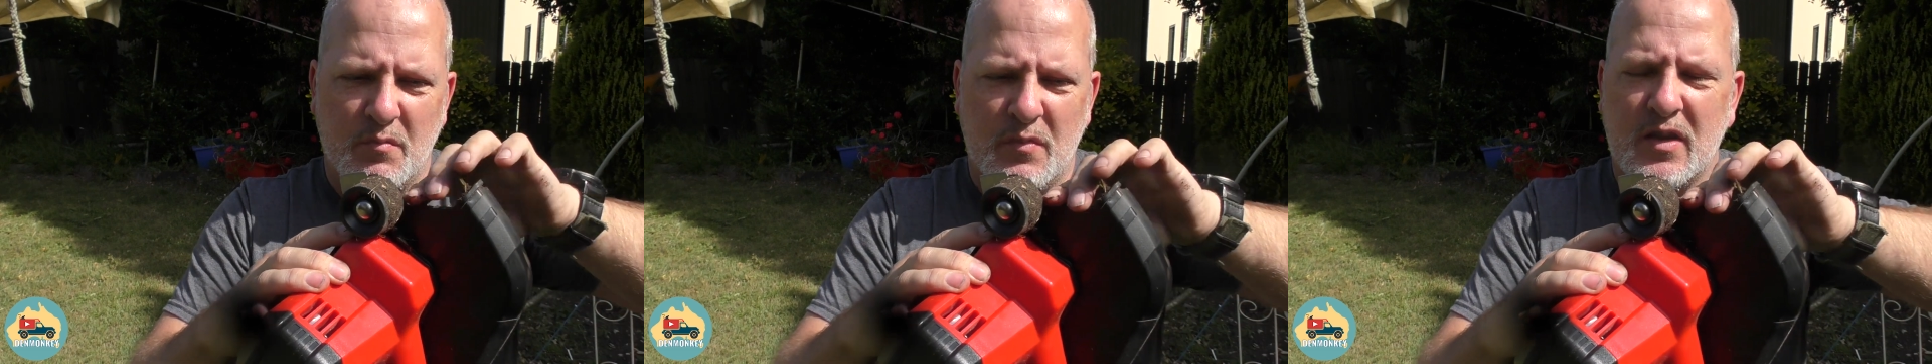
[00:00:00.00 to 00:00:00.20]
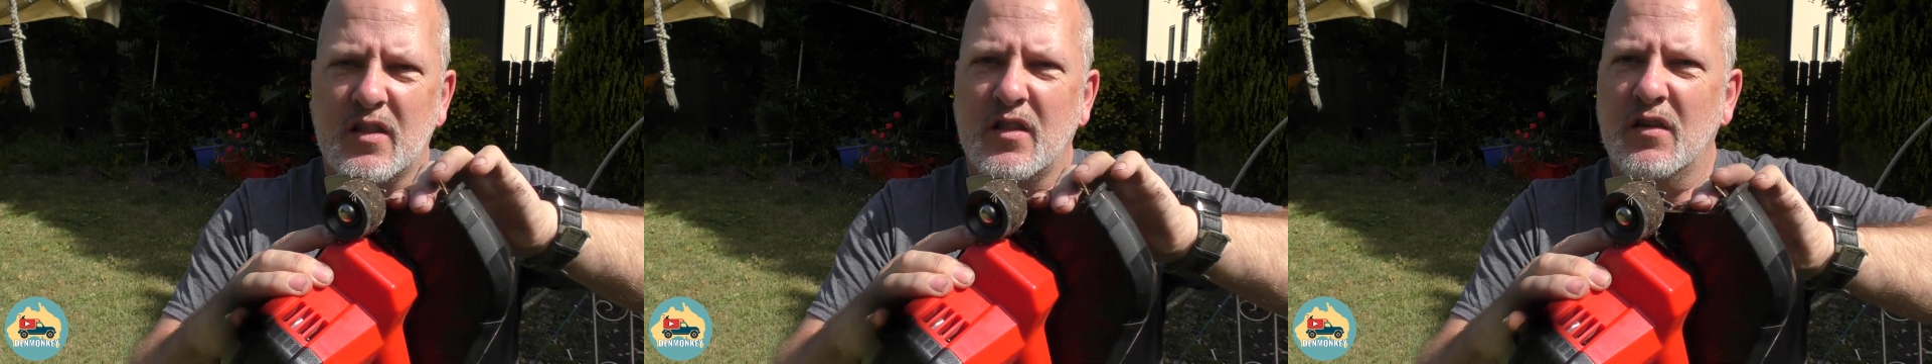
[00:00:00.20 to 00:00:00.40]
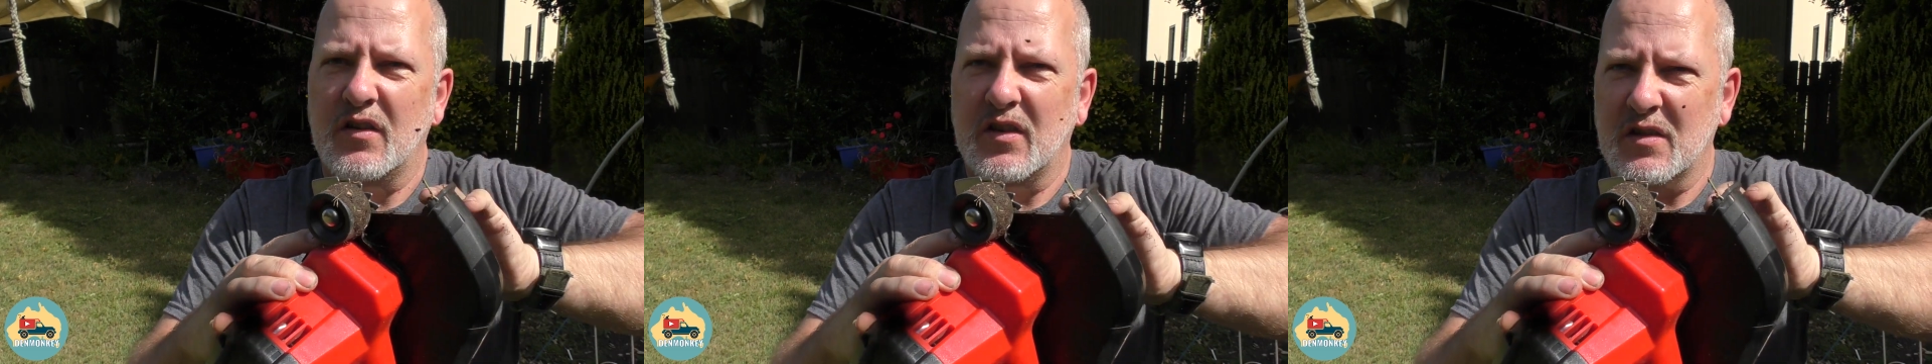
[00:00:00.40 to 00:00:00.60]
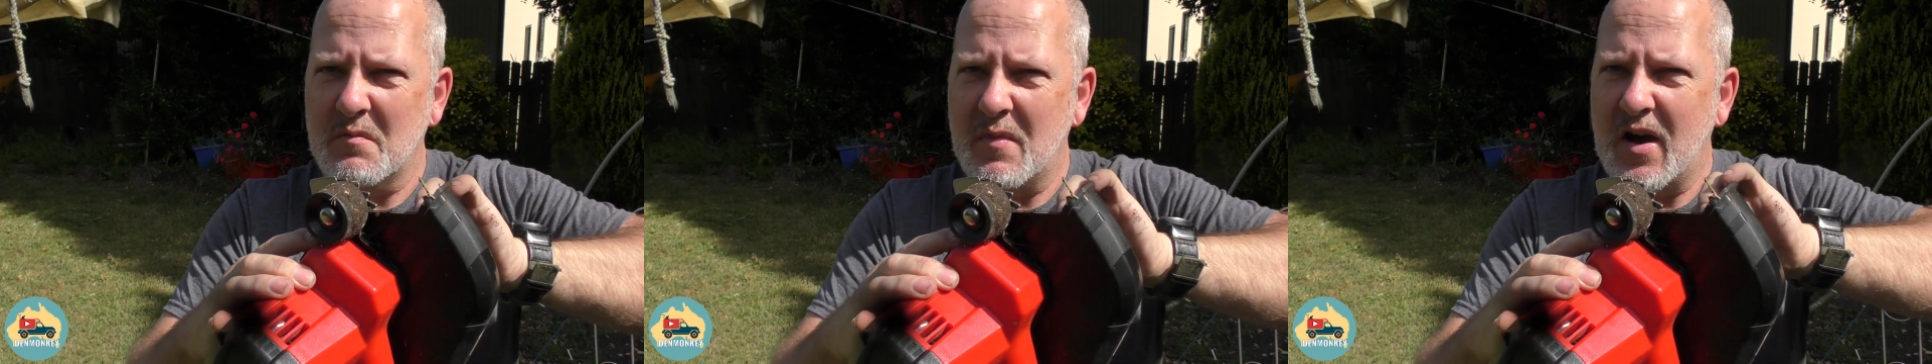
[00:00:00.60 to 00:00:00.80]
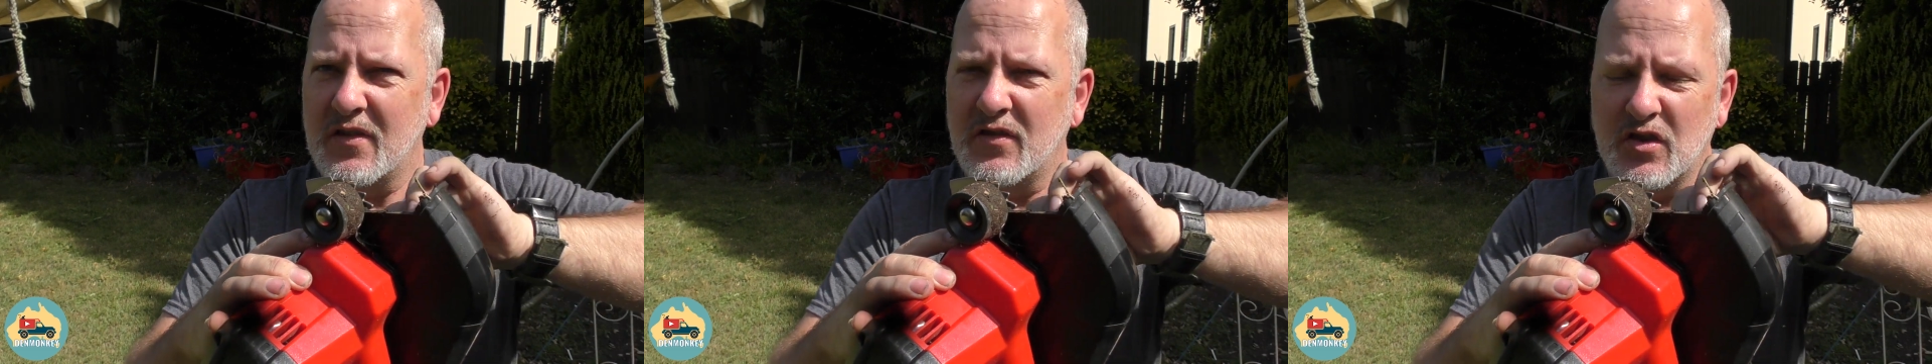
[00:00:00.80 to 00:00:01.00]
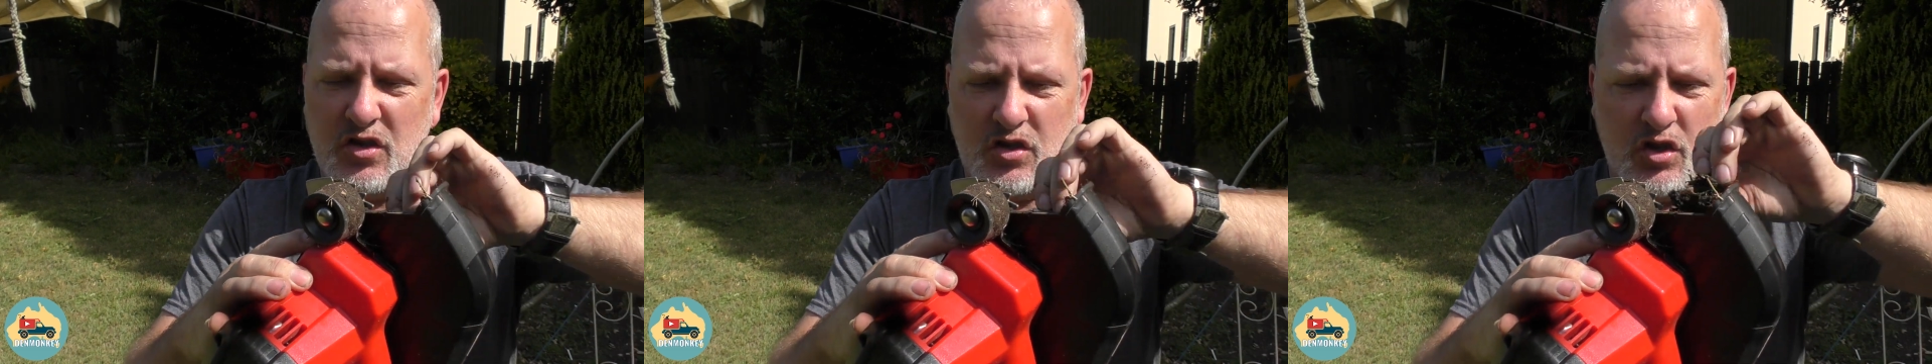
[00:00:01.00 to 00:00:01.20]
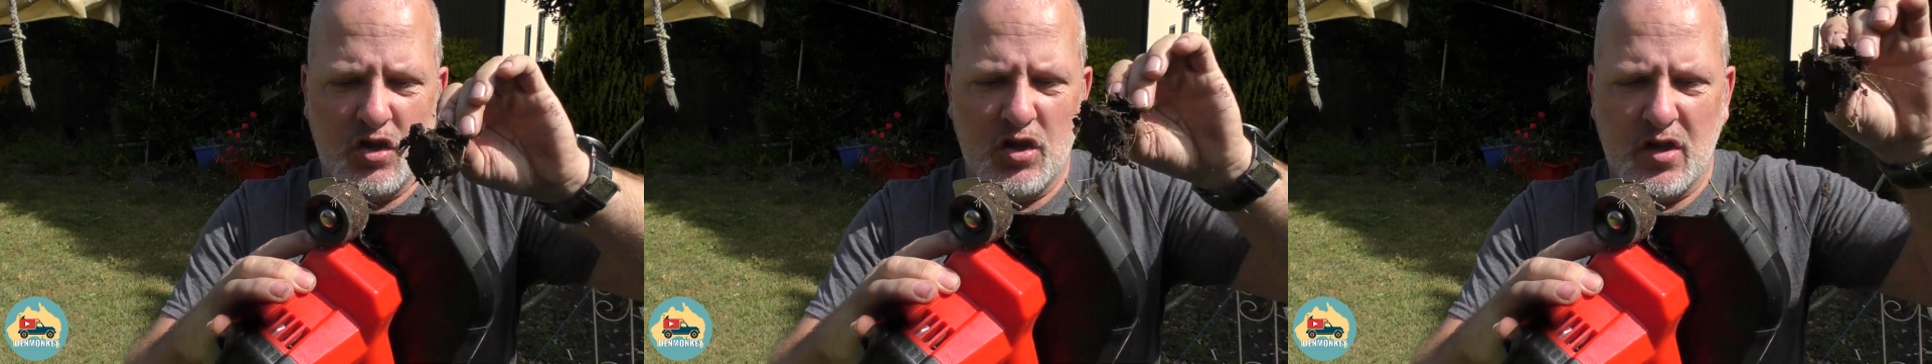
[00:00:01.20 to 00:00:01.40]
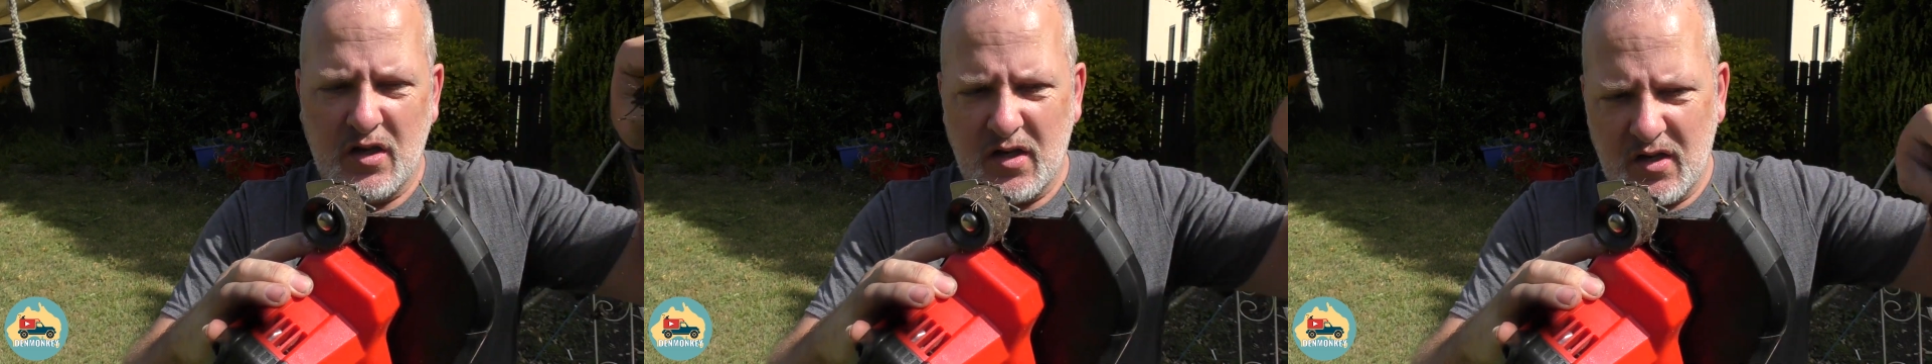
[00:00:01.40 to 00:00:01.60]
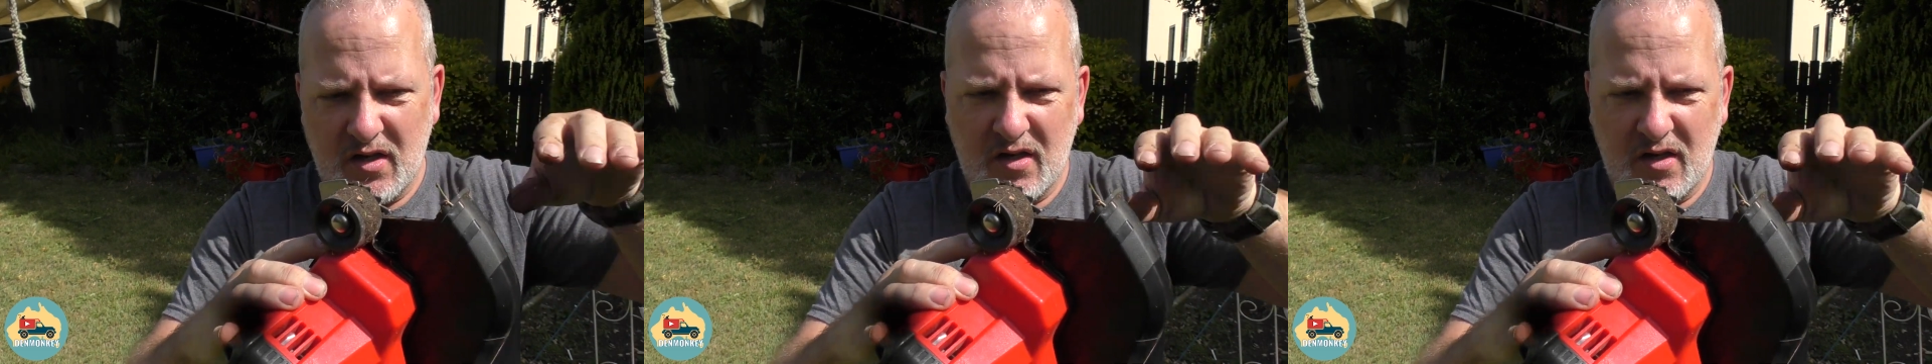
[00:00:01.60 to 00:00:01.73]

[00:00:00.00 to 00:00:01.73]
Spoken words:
be clearing the mud and the dirt